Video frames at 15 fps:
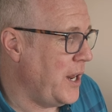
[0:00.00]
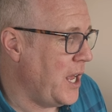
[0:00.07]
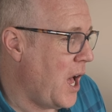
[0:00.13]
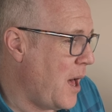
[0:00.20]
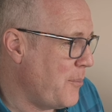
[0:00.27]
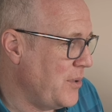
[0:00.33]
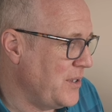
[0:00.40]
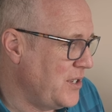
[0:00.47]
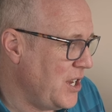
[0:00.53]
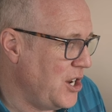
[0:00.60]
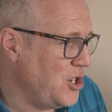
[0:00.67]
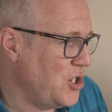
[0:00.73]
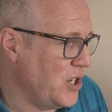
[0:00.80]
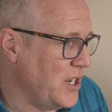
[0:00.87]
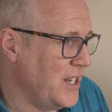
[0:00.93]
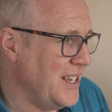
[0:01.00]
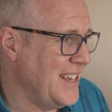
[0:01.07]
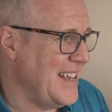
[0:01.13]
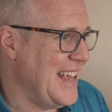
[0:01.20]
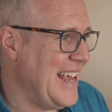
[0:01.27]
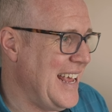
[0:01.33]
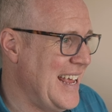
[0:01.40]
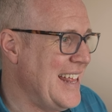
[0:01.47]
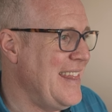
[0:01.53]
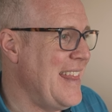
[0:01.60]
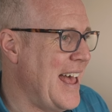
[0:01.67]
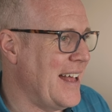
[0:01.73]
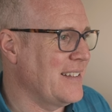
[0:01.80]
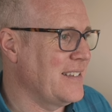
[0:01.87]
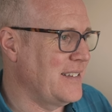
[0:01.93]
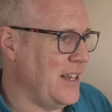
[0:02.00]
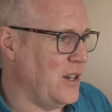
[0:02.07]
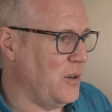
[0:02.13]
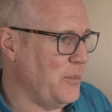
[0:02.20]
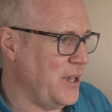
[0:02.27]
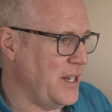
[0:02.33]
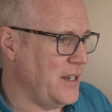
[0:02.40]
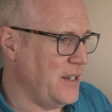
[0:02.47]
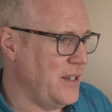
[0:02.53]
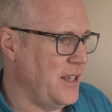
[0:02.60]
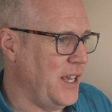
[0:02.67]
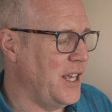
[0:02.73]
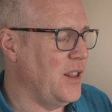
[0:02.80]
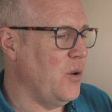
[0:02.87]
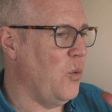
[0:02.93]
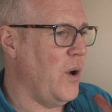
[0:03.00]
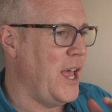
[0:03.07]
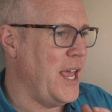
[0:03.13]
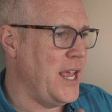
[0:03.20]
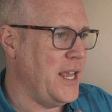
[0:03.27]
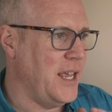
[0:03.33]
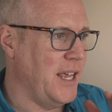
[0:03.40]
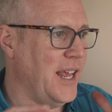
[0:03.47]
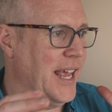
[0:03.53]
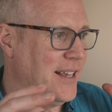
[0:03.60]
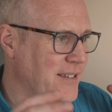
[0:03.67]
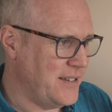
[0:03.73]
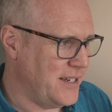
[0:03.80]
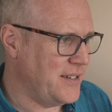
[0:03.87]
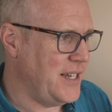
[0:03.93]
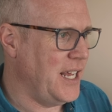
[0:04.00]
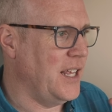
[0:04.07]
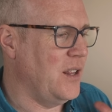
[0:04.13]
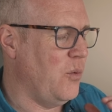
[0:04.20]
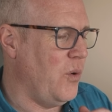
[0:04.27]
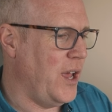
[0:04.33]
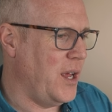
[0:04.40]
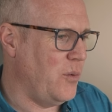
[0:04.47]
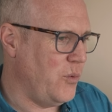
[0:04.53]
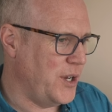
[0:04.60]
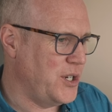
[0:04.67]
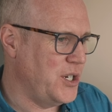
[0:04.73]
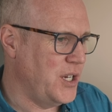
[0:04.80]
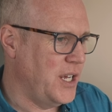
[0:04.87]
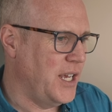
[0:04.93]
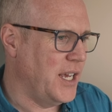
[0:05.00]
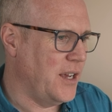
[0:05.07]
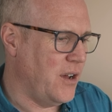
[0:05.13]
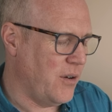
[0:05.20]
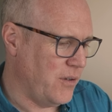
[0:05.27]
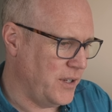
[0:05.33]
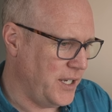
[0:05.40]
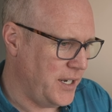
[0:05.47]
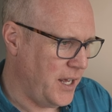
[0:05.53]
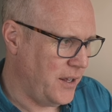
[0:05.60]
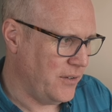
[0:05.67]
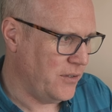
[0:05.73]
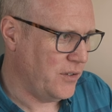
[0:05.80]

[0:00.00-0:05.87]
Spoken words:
compensation in that settlement in the way existing in the way in which it currently does.